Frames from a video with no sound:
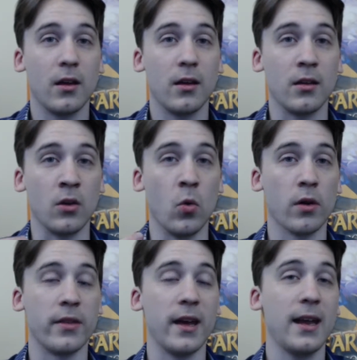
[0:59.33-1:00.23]
you are
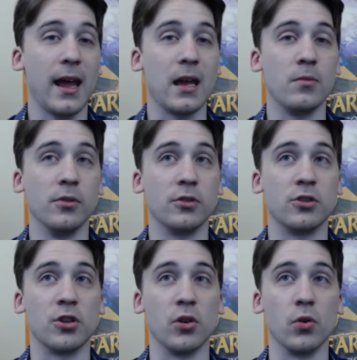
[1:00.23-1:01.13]
then able
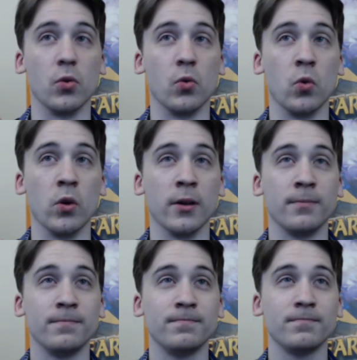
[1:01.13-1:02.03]
to
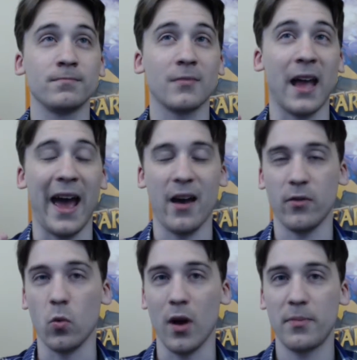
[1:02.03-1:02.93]
have a
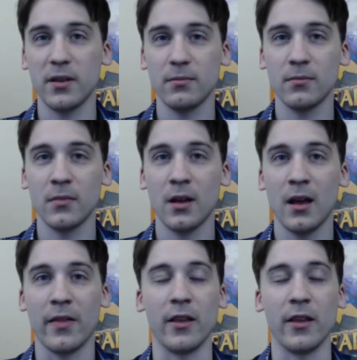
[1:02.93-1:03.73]
weapon that you